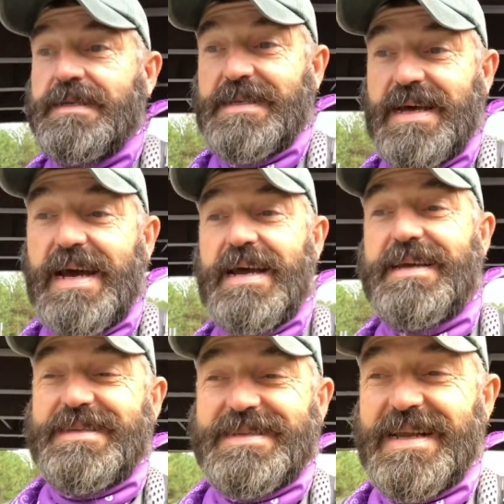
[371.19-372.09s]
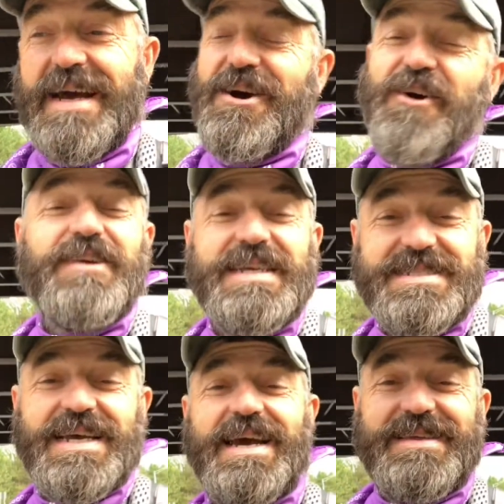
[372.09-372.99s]
Did I already
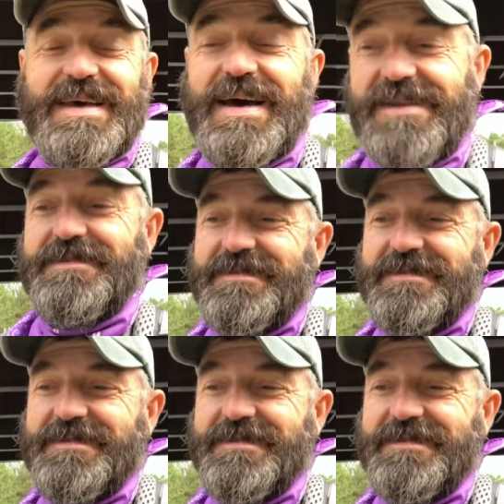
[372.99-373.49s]
say that